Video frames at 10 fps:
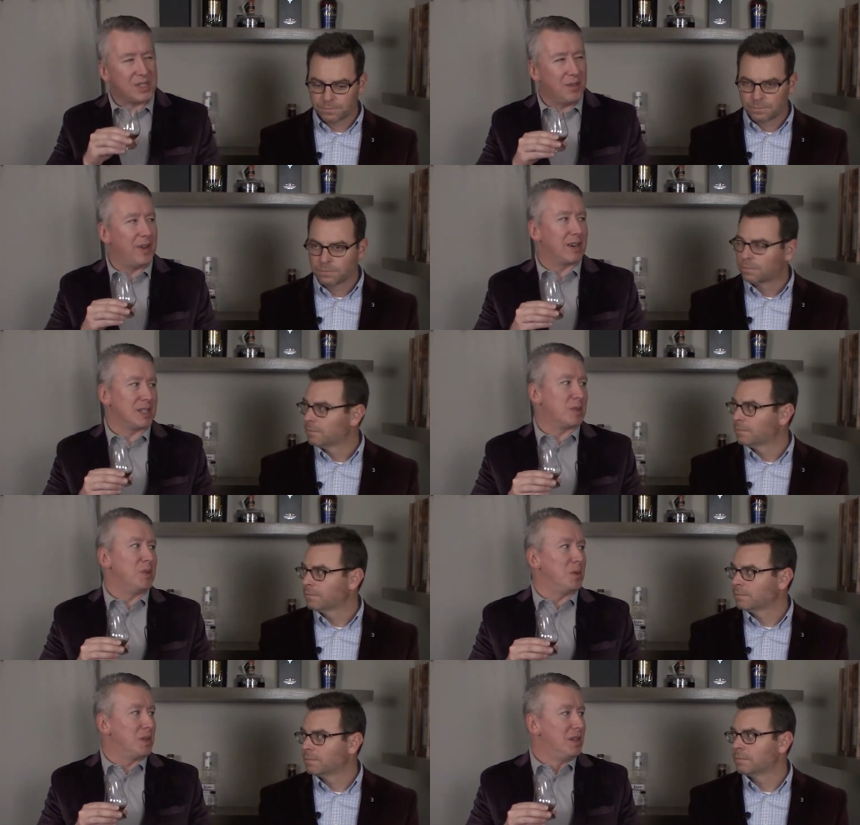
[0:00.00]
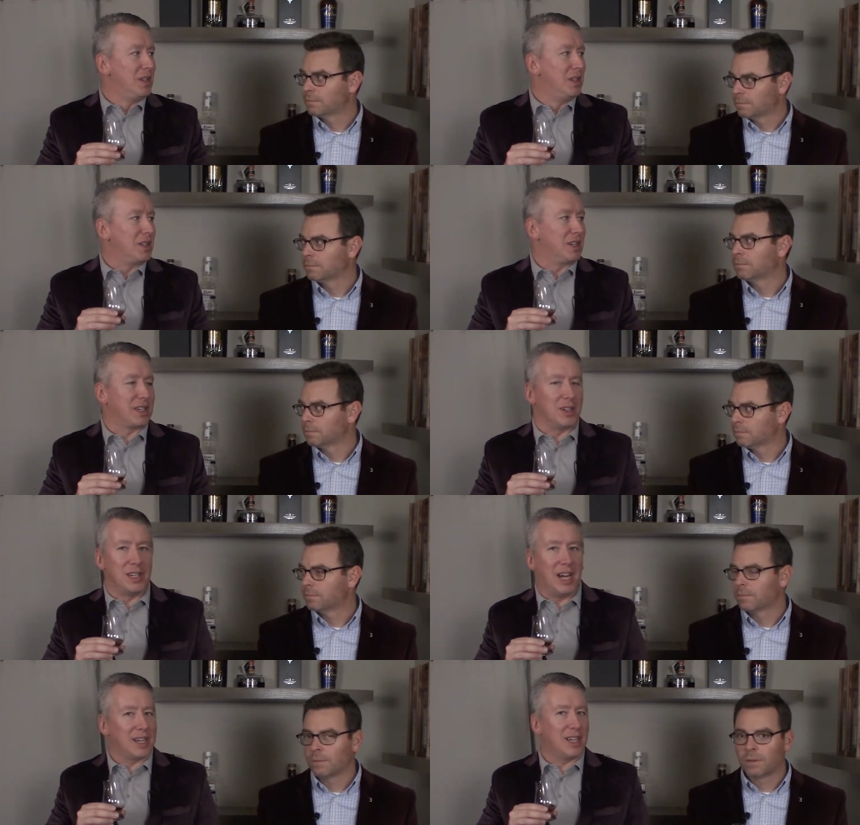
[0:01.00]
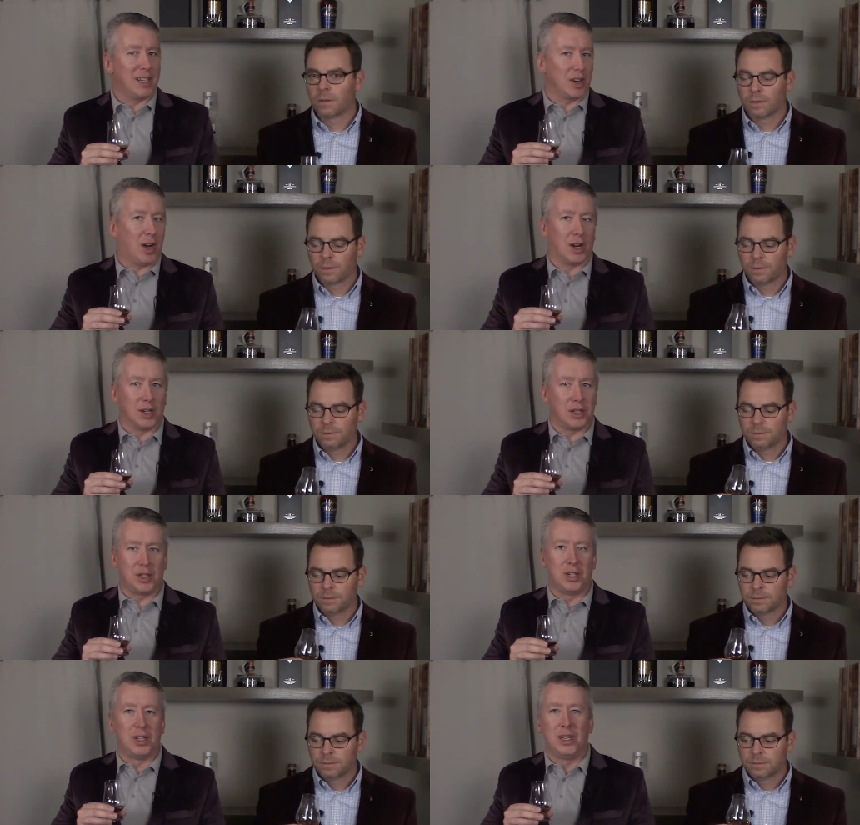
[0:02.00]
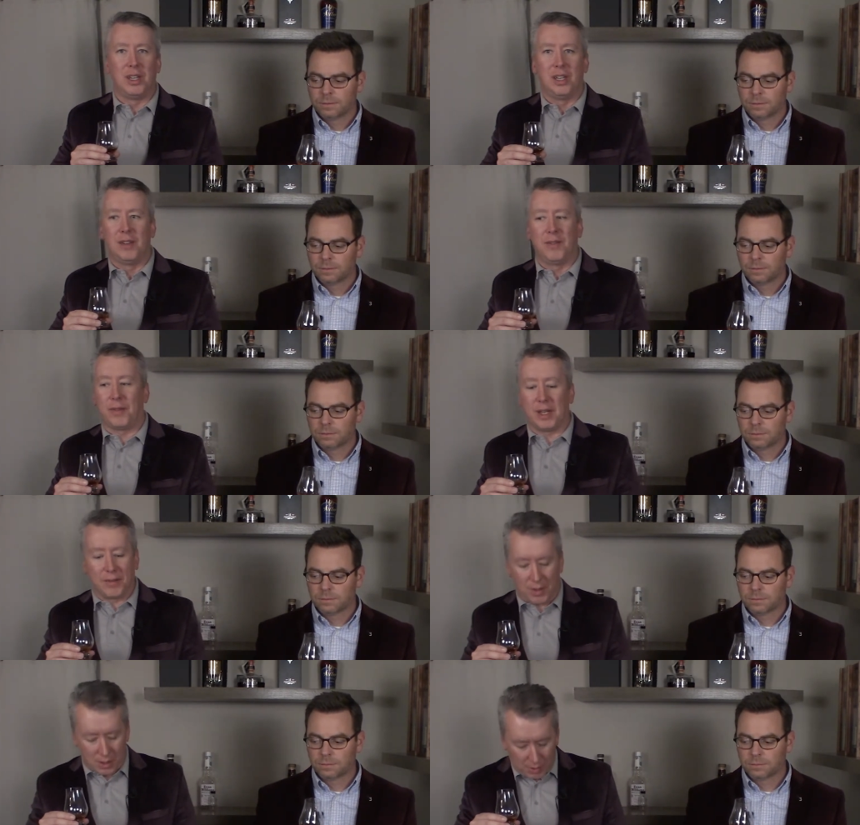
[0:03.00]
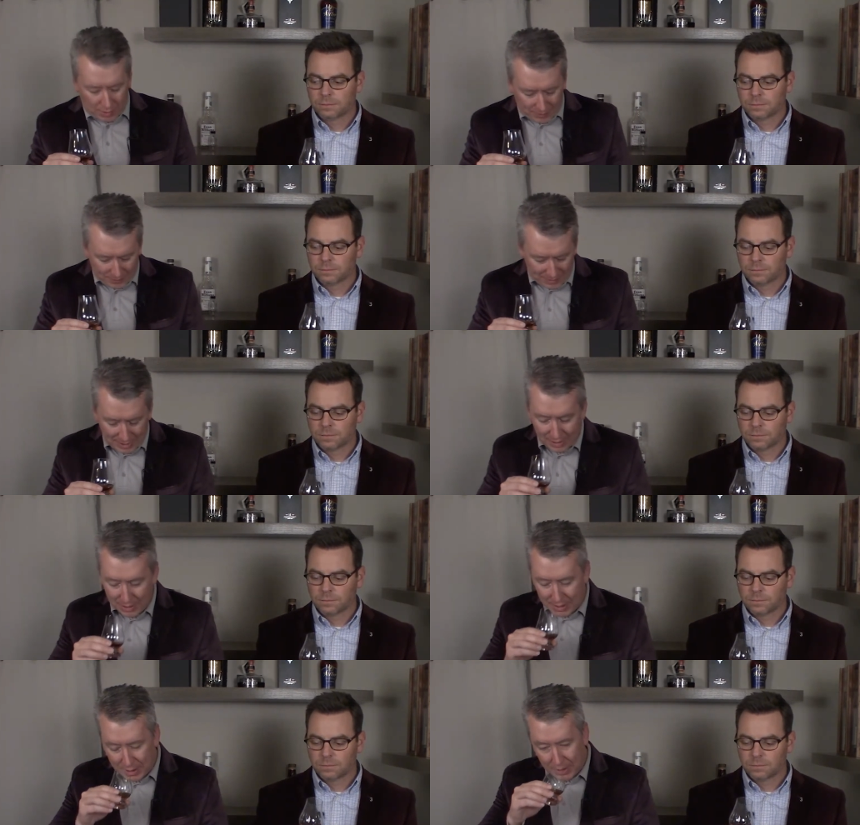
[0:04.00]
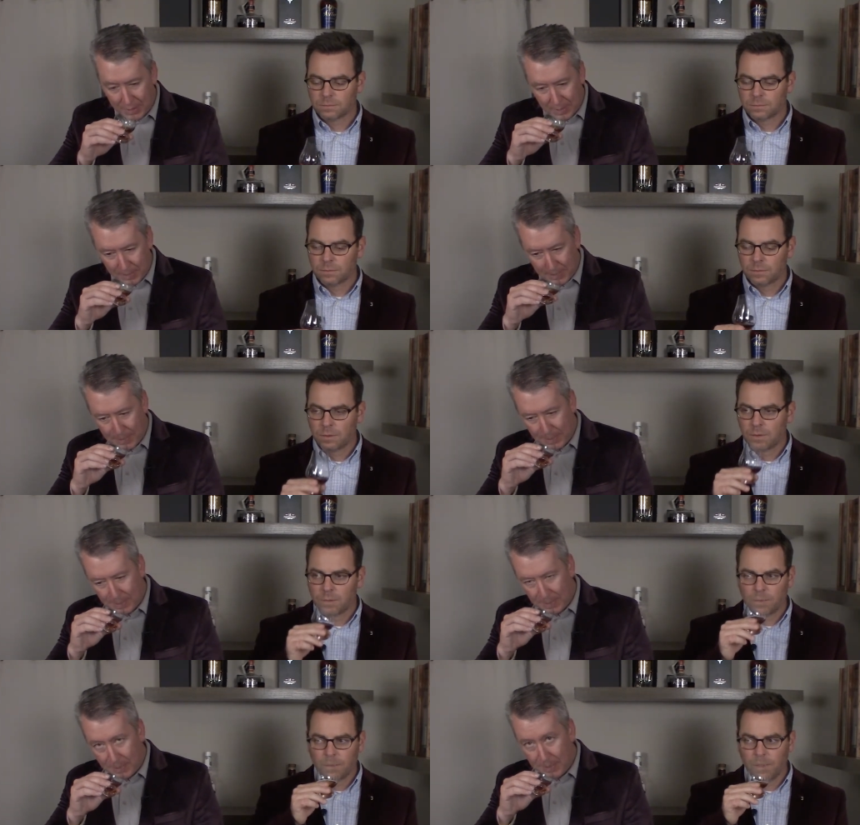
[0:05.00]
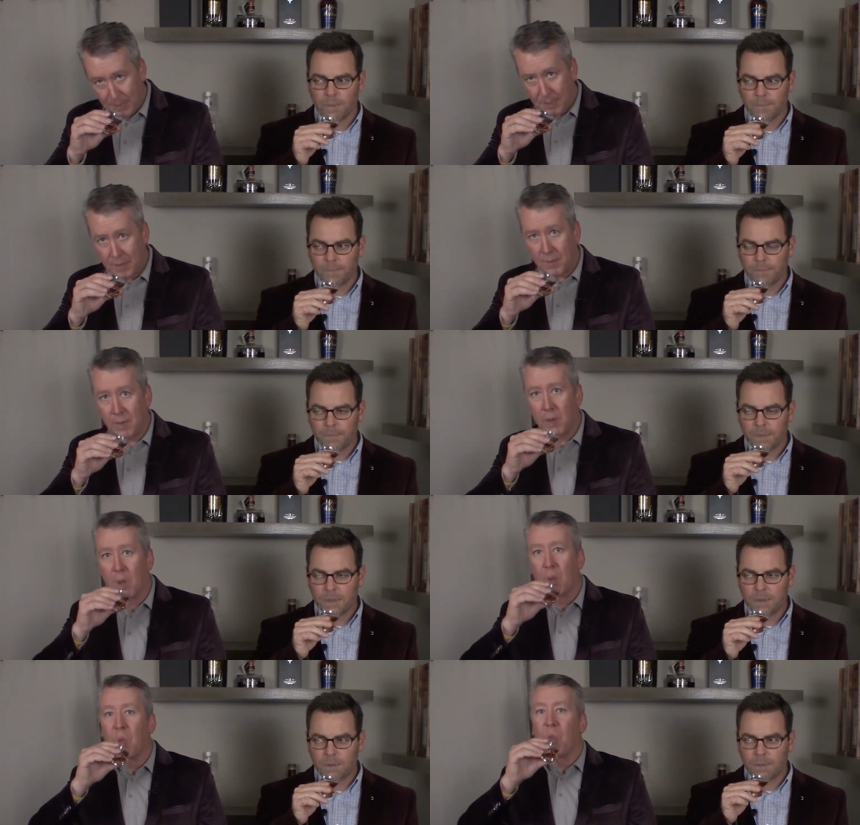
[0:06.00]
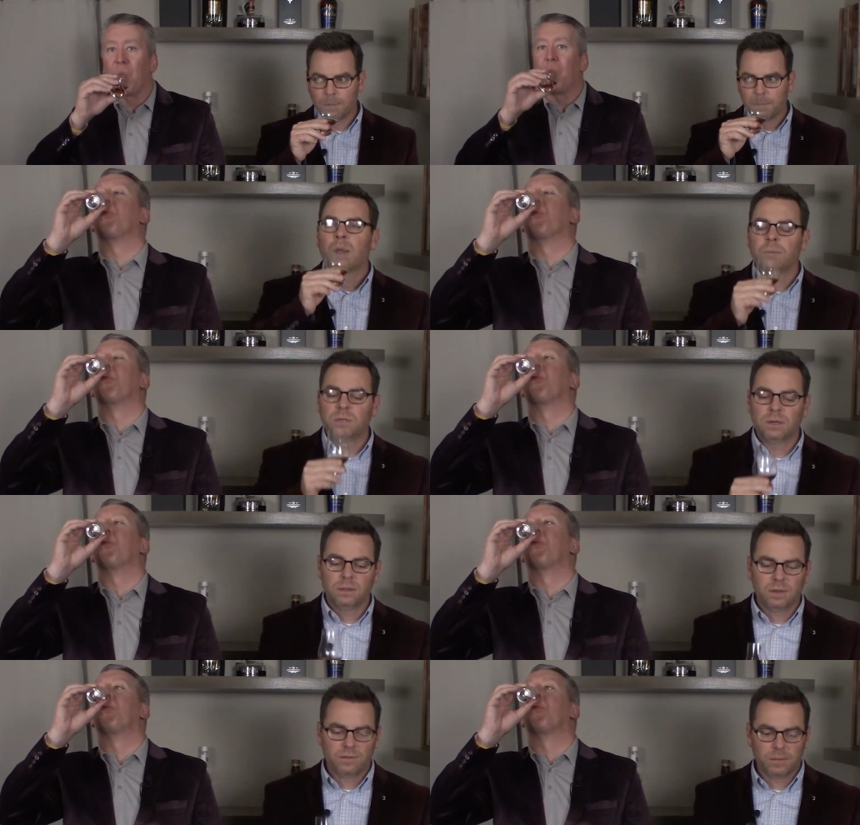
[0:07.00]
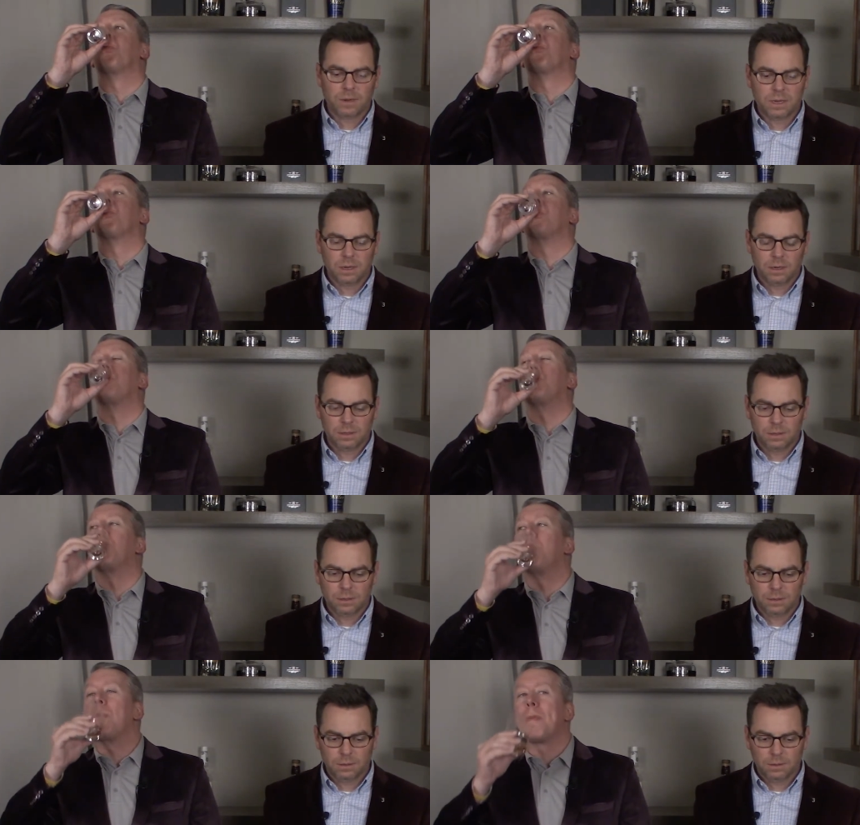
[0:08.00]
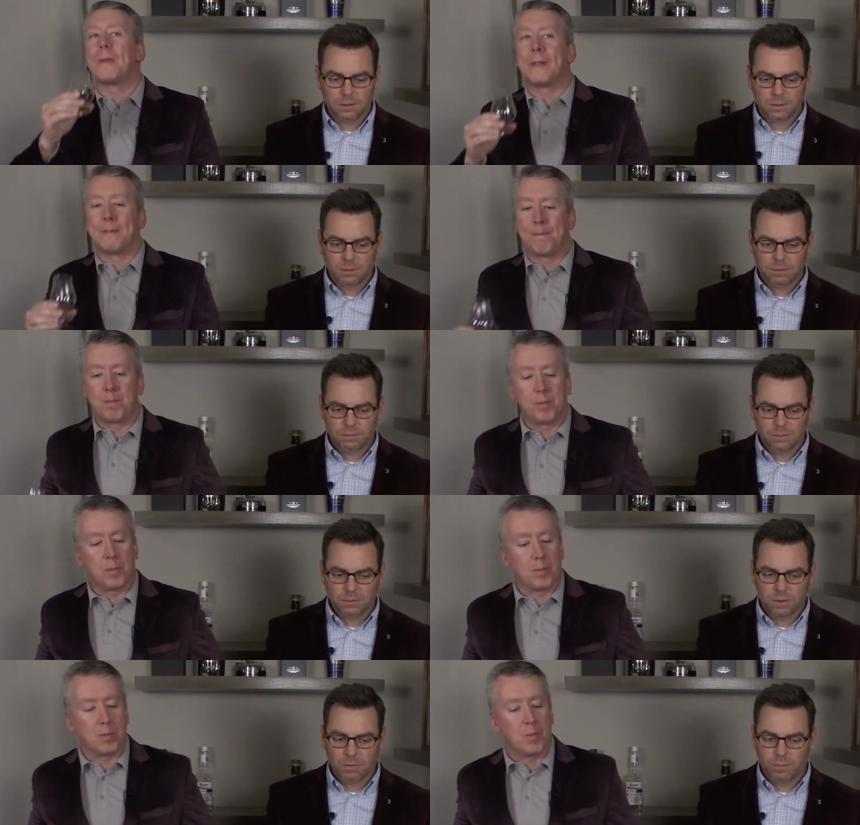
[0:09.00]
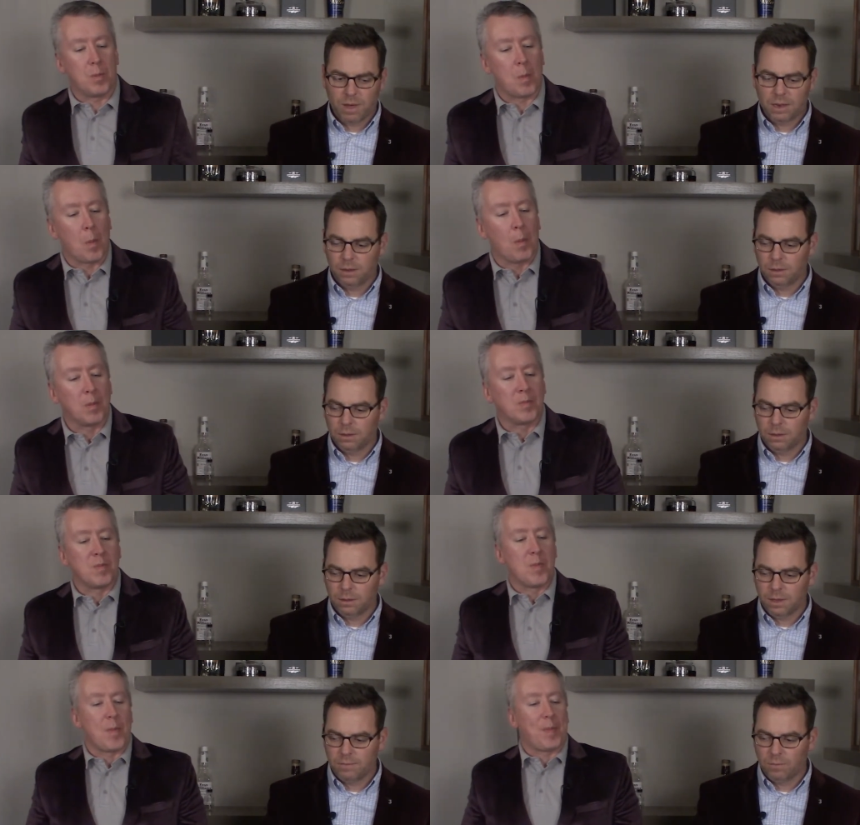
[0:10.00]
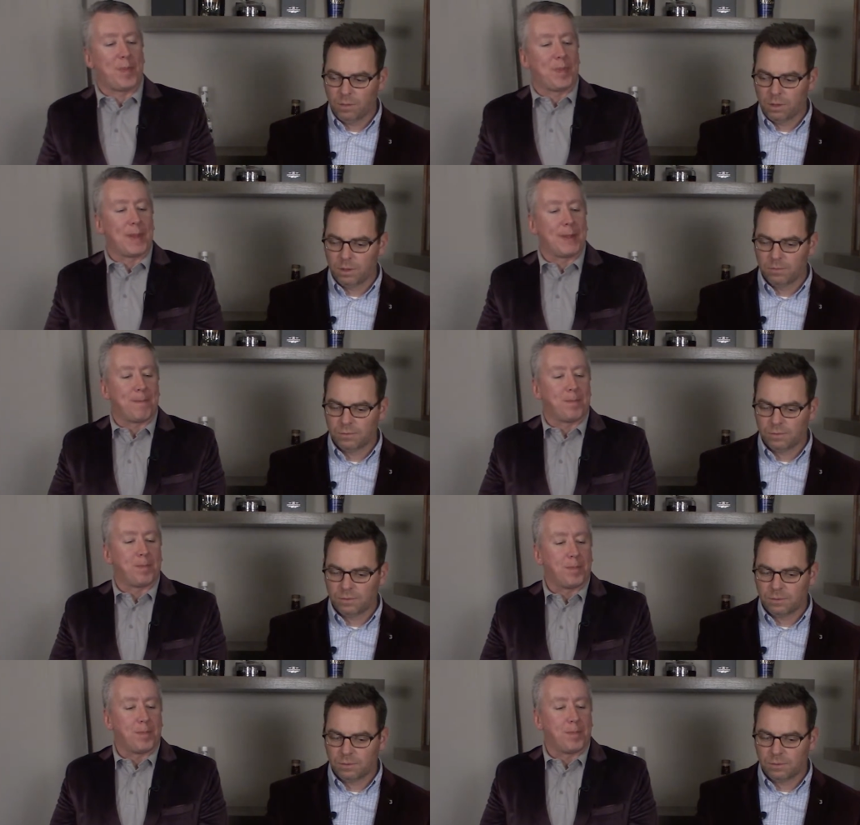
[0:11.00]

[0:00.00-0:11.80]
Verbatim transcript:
Speaker 1: still very smooth. Like you're not getting a harsh flavor off of any of this.
Speaker 2: No not at all. I'm trying to think for me. So I went bottled the, the Evan Williams,